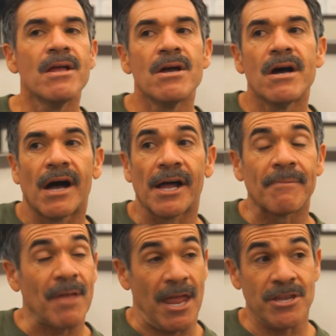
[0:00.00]
You
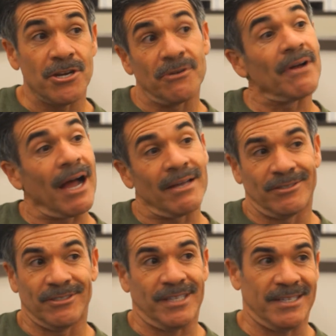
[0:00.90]
um, and you know I
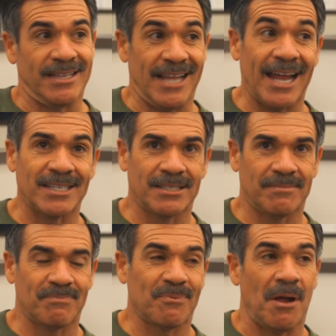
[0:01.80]
should say that that's
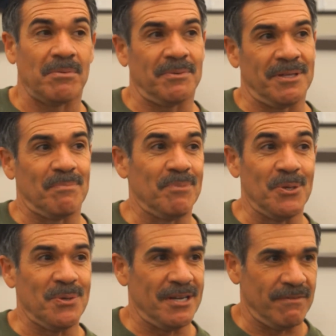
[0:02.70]
probably the
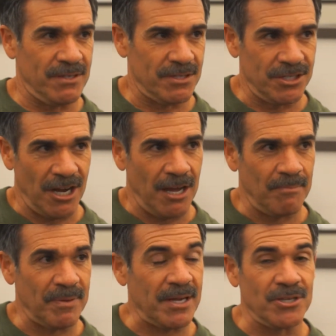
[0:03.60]
beauty of this job
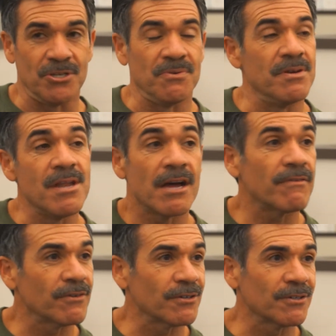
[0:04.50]
because you
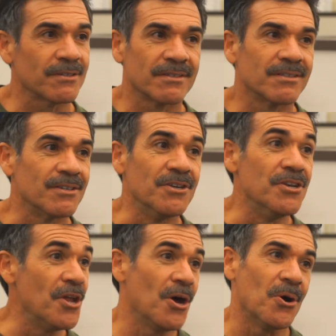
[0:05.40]
never no.
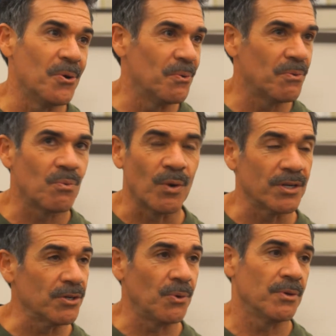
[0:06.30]
know
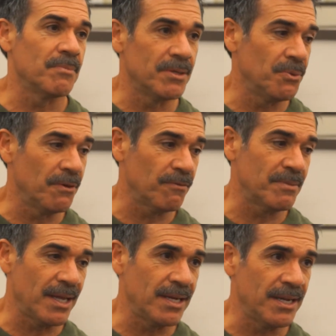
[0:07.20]
what you're going to be doing from
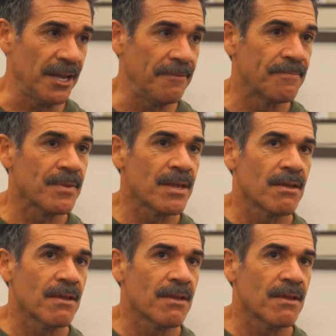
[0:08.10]
day to day.